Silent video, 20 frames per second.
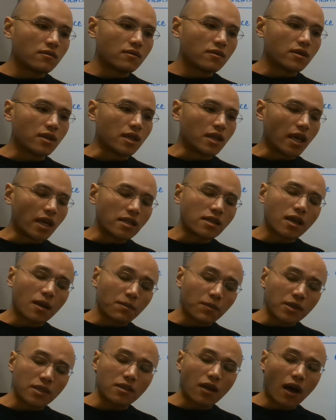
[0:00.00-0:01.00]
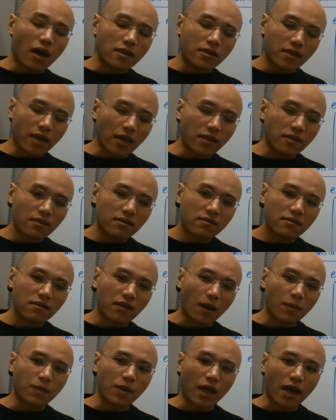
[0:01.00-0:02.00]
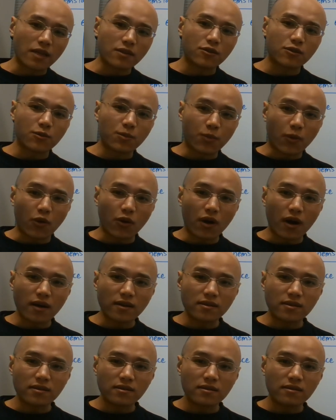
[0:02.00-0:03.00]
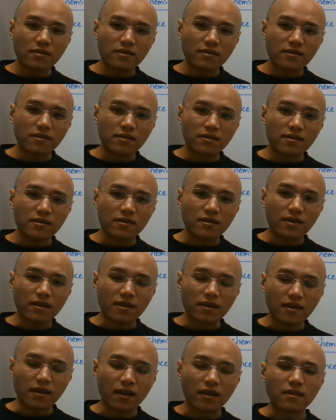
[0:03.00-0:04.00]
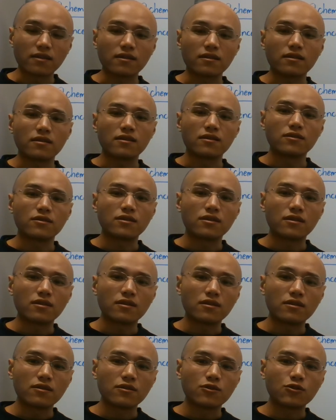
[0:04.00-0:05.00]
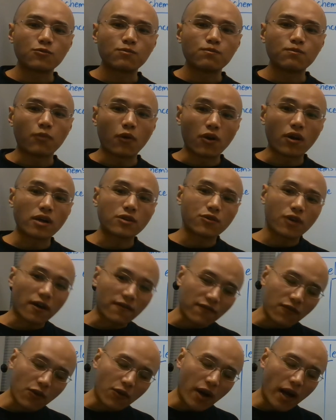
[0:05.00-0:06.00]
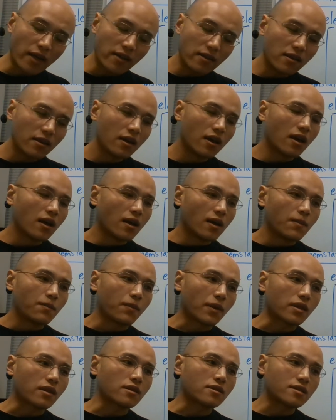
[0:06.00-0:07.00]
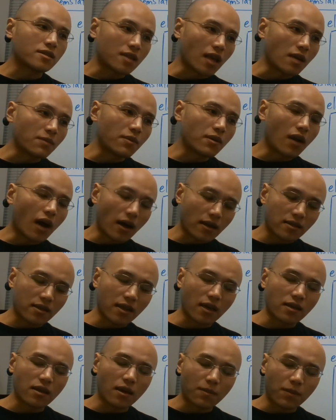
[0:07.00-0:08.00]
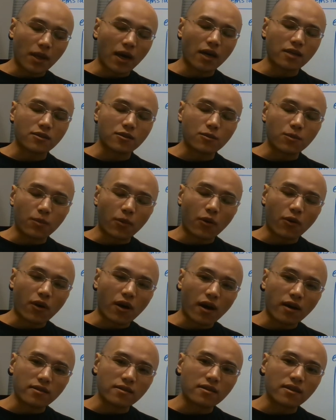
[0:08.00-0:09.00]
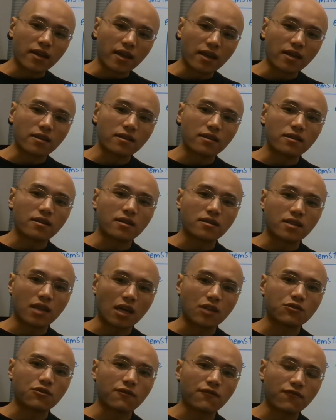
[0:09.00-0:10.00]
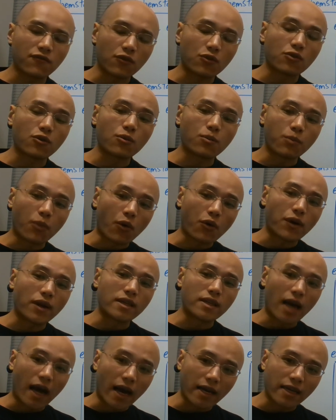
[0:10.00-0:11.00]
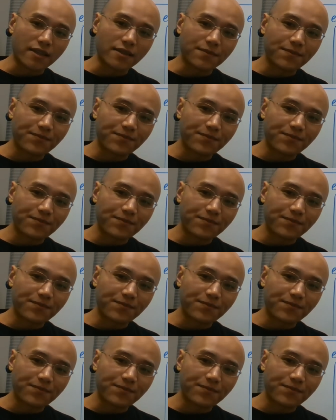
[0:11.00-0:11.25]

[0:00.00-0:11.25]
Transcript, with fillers: the incomplete octet applies to boron in boron trifluoride but the stable octet applies to boron in the tetrafluoroborate ion.